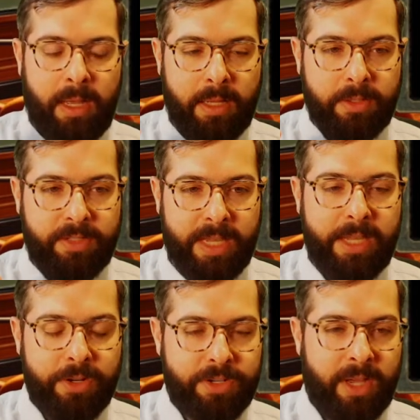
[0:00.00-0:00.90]
taking
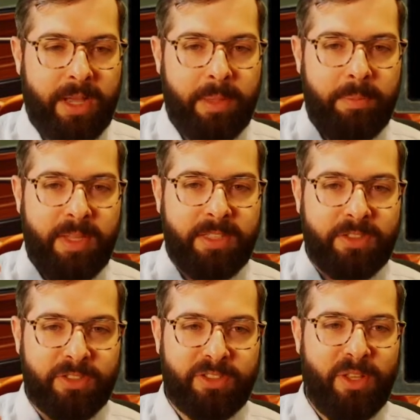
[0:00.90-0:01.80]
your time means
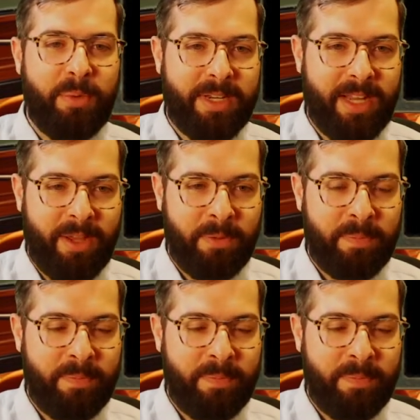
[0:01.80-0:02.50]
slowing down.